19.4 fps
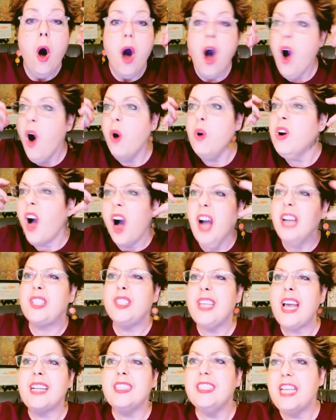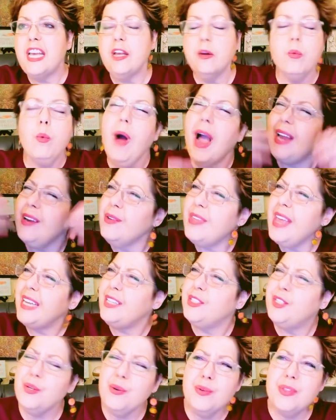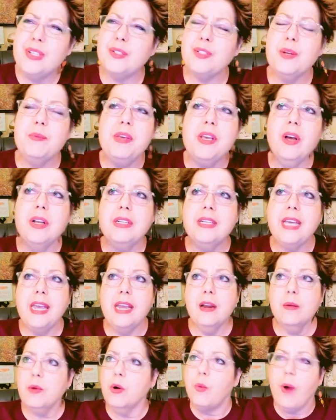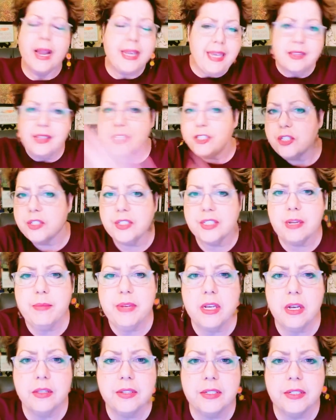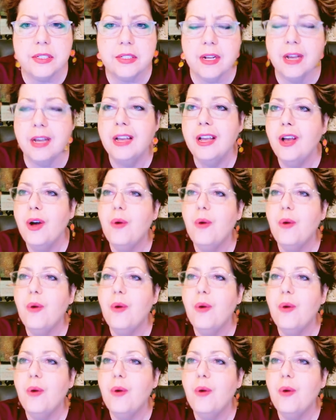Oh gosh, that's it. Why do they do this to me on camera? Why can't they just send me all this stuff?